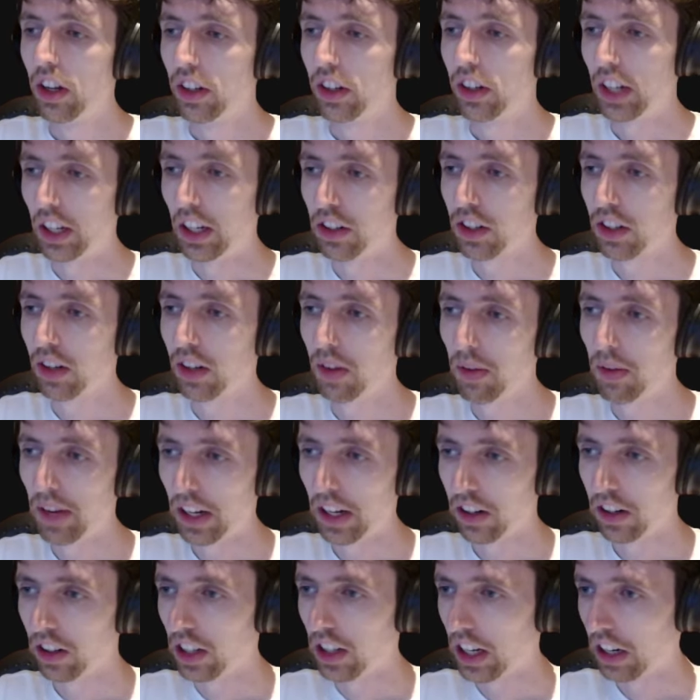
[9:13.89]
Talents can be
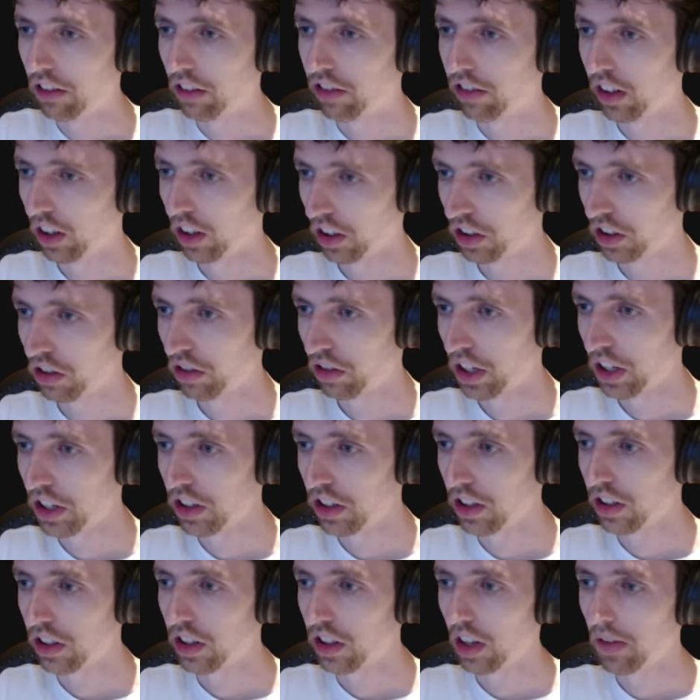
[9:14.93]
bad on live for lots of
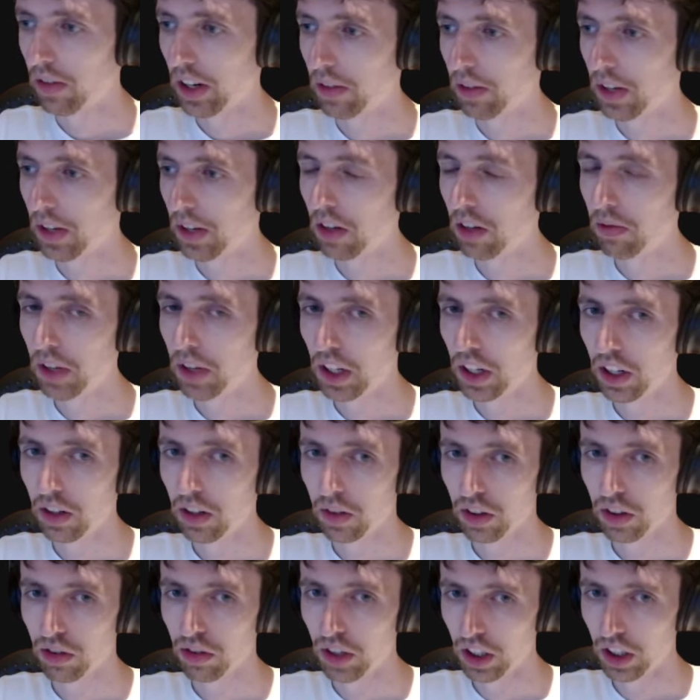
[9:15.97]
reasons. They might be competing
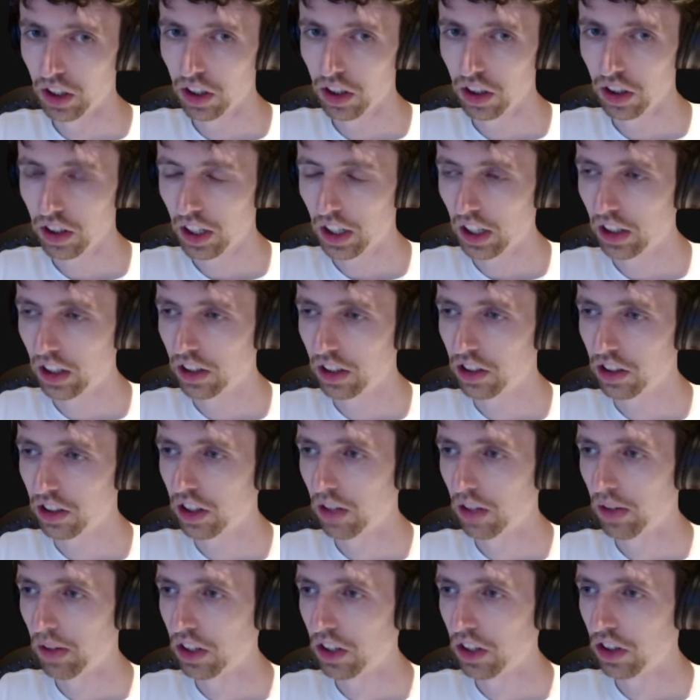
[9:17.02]
with really good talents.
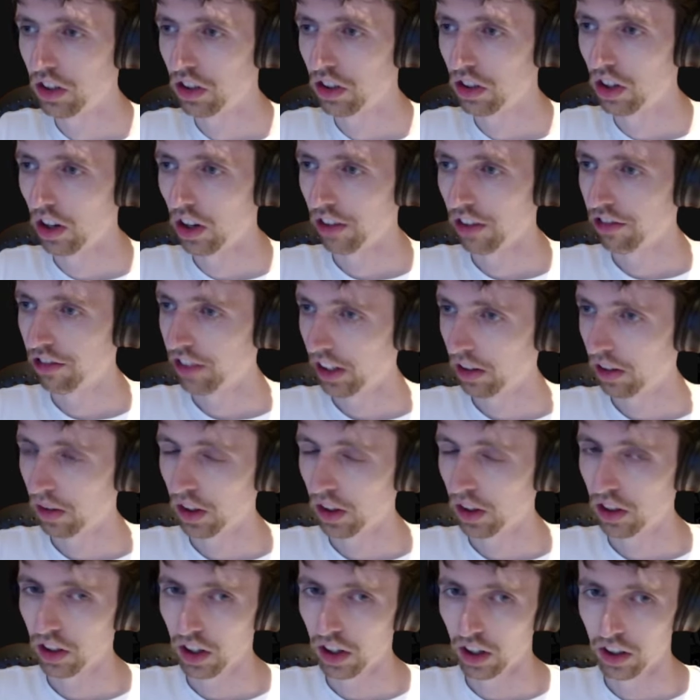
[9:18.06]
They might just not fit
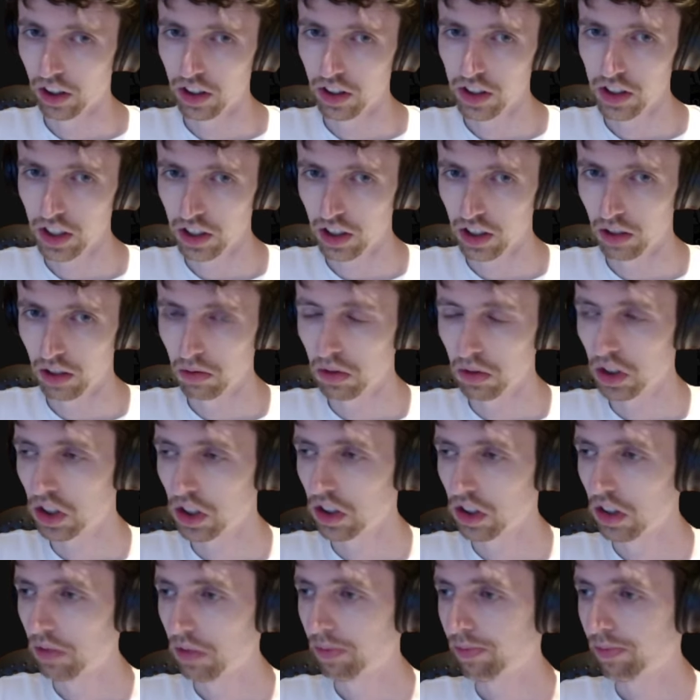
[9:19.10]
with the current systems.